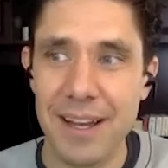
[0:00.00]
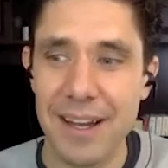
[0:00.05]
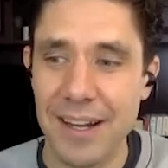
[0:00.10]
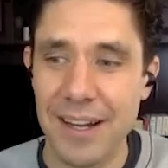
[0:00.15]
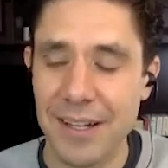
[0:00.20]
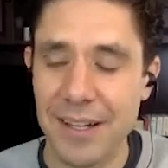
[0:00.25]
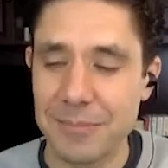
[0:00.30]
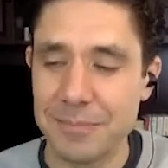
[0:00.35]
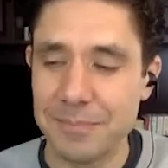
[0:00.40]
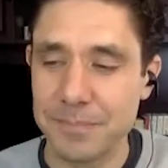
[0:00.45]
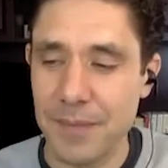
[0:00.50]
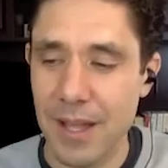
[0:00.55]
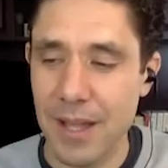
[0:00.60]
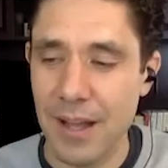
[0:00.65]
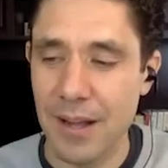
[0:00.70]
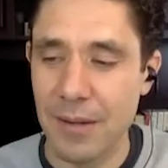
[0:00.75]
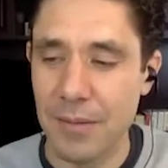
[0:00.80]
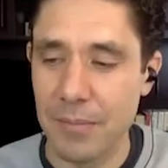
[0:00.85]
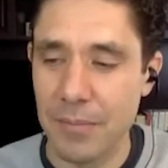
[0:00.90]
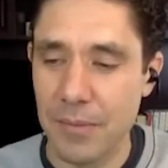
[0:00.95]
um,
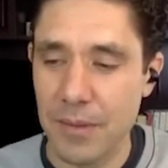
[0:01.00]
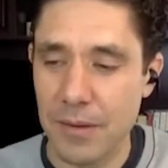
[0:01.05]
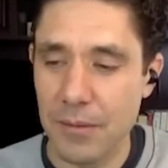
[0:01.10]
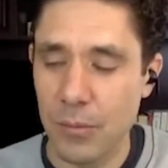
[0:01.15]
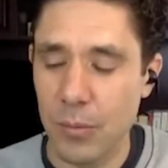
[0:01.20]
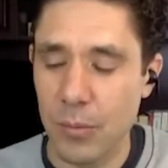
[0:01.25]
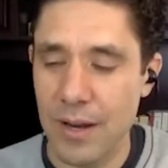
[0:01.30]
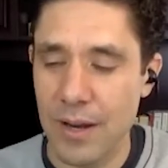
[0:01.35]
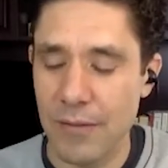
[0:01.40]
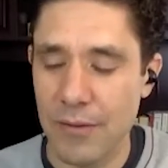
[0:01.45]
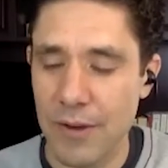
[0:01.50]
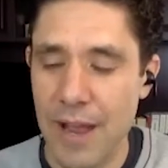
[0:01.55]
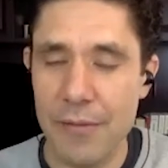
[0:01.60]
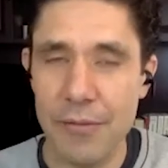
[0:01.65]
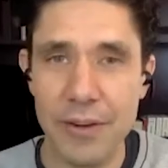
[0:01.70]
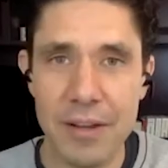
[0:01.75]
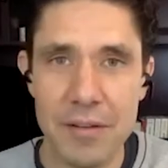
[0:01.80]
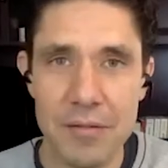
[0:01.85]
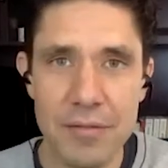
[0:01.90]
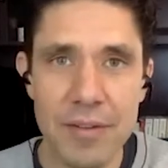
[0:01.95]
um, whatever,
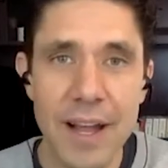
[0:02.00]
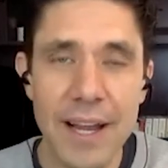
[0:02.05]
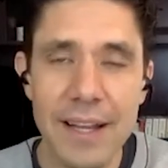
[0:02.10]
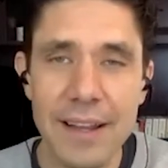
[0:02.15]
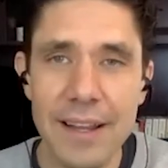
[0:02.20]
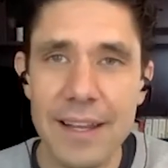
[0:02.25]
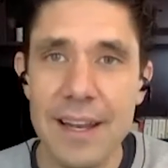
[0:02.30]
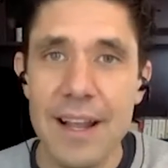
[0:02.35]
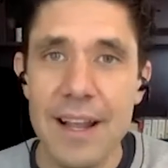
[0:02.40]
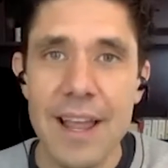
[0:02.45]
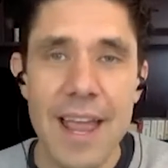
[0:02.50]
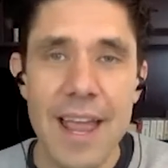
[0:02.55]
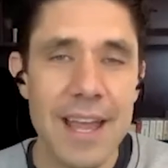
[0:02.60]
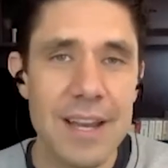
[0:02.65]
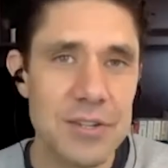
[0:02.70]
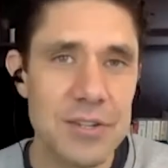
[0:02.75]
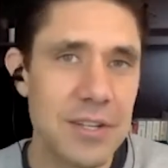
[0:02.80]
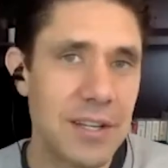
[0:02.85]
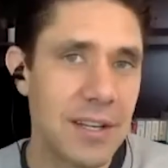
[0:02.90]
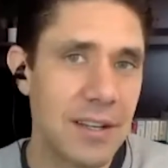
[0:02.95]
African violet.
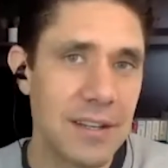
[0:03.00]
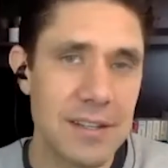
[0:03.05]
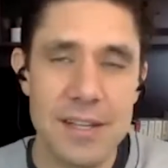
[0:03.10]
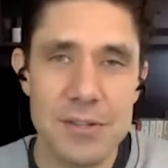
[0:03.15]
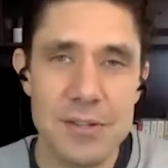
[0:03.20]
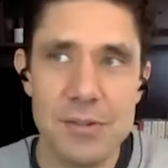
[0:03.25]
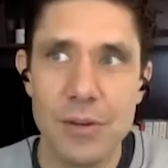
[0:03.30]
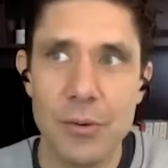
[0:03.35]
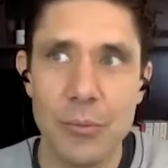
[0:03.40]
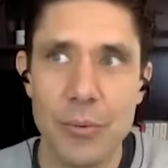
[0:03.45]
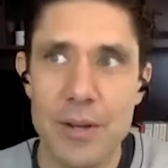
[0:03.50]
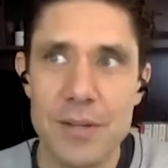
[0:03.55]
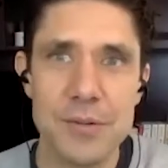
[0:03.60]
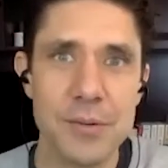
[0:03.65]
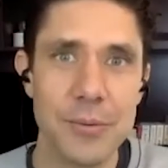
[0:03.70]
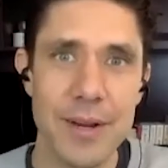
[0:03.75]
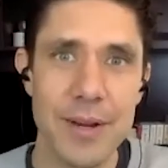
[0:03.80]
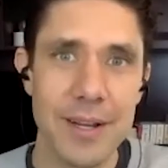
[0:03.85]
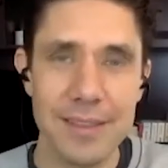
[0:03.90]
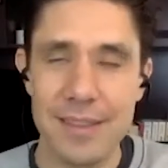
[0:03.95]
And she essentially
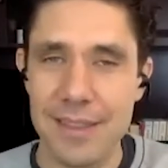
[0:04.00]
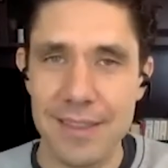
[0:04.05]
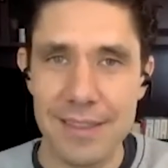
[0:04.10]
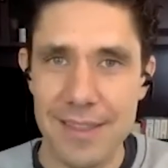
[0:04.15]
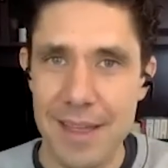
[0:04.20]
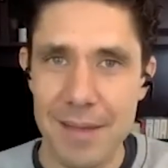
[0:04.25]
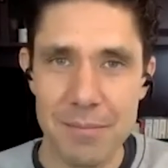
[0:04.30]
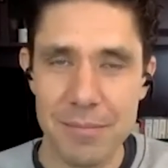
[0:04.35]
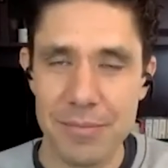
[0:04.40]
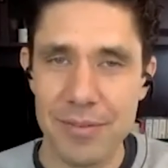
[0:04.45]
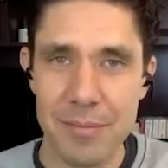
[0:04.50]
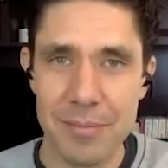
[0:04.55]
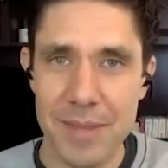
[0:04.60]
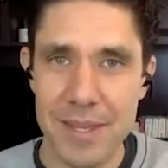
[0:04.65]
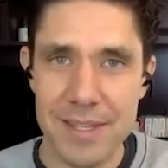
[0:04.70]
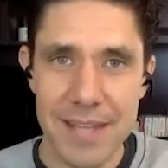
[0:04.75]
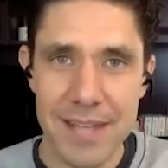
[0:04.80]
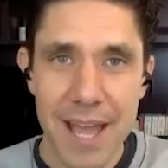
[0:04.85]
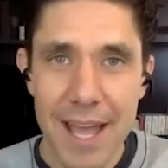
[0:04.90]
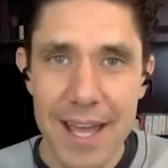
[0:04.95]
resurrected them from the
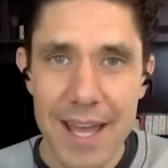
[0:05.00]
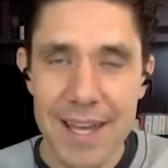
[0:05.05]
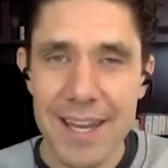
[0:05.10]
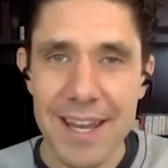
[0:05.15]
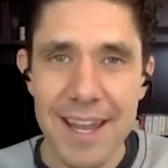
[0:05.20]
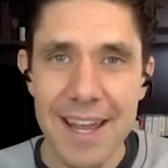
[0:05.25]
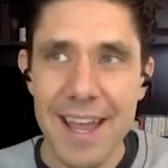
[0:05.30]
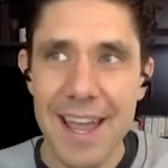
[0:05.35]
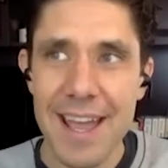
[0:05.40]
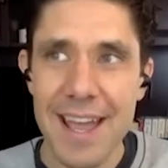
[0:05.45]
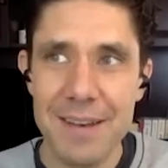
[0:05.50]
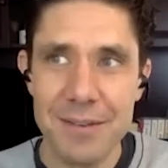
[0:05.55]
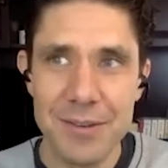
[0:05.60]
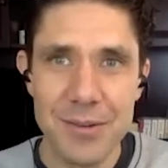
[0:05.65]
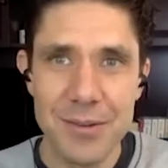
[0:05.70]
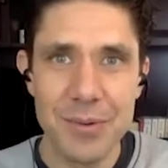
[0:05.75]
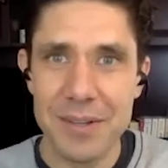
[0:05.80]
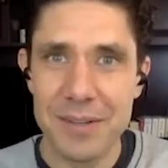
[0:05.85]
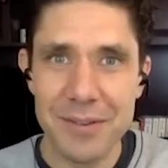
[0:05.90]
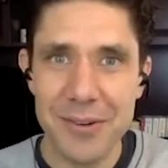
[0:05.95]
dead and
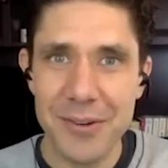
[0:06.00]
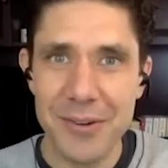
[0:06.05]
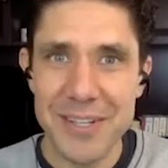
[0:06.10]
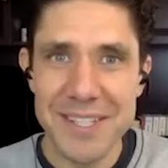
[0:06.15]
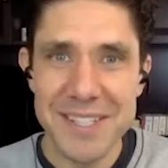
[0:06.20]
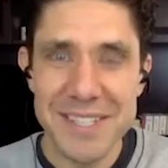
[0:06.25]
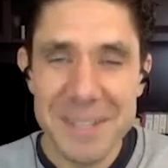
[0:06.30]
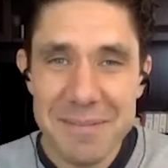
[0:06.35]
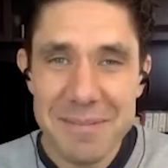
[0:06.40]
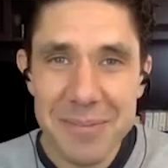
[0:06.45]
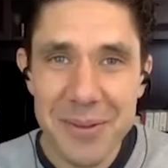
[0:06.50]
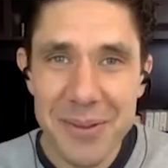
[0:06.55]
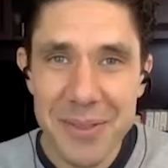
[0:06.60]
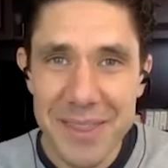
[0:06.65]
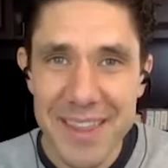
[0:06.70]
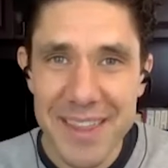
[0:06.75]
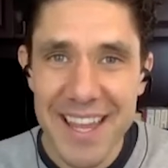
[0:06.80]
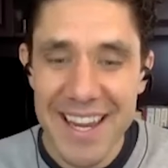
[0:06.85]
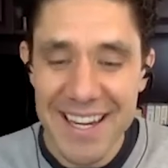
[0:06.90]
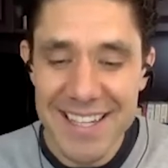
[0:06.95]
doing very simple
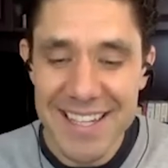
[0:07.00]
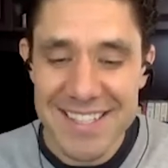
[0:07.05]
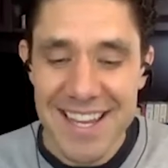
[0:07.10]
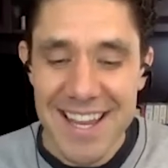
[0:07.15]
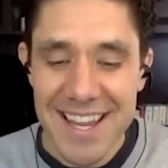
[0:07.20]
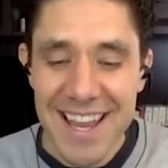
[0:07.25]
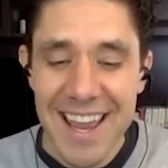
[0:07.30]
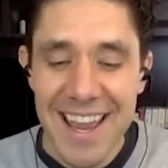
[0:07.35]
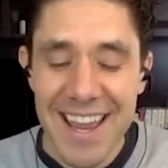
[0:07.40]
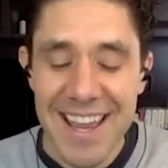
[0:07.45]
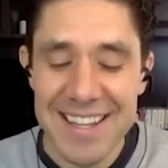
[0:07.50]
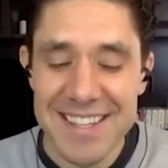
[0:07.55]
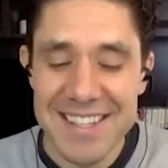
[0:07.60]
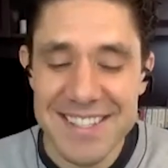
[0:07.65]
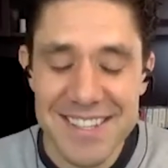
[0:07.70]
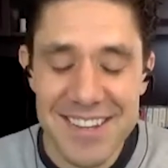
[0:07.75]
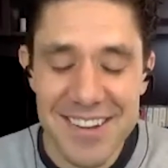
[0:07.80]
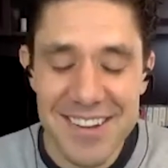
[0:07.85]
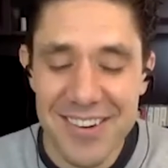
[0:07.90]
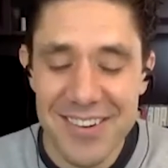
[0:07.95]
things. And
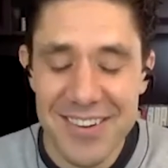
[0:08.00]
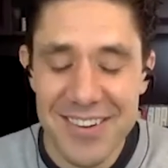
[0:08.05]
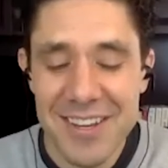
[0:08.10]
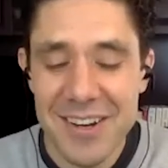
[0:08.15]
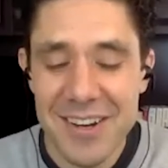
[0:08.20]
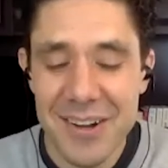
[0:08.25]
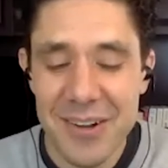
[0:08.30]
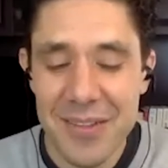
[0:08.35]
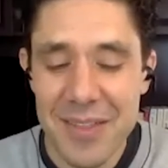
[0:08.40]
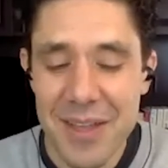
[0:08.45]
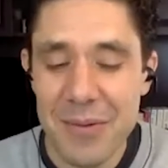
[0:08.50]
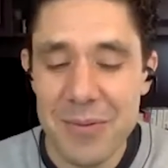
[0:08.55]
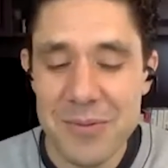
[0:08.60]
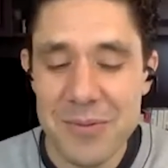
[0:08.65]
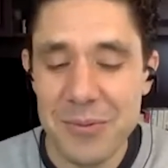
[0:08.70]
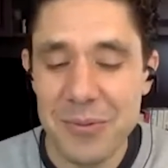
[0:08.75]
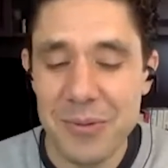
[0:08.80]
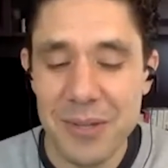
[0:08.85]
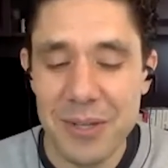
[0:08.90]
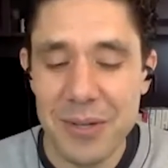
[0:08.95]
so, you know, that was
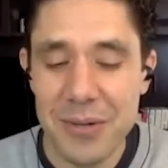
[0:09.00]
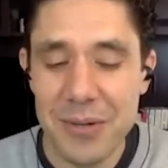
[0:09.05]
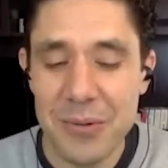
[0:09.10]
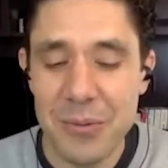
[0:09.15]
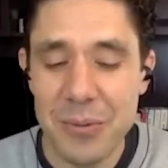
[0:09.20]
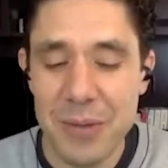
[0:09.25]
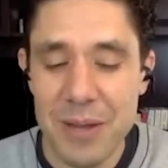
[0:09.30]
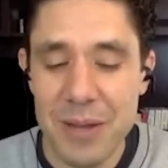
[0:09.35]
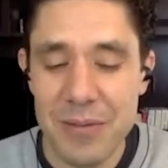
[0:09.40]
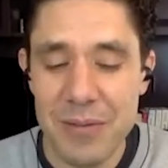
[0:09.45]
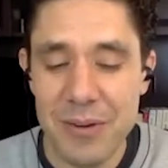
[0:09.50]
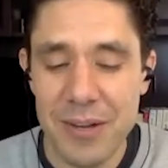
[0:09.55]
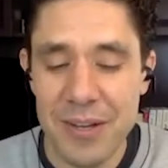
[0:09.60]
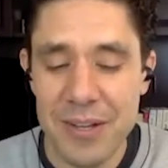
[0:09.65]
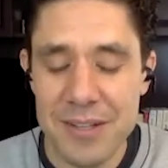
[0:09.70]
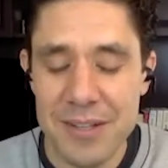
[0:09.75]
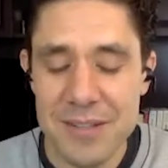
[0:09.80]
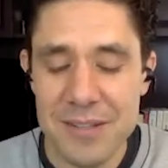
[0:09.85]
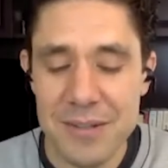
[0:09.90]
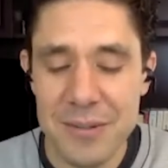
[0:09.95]
a really cool way for
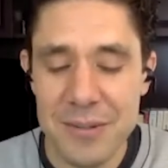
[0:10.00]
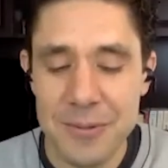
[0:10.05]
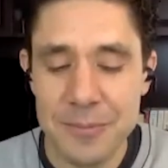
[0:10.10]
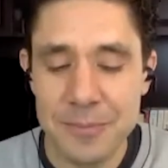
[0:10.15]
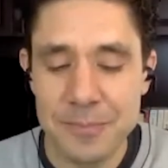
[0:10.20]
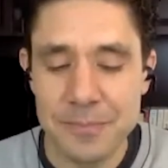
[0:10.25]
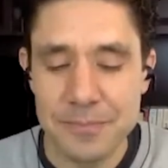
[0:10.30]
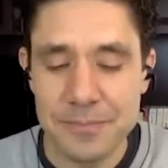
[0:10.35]
us to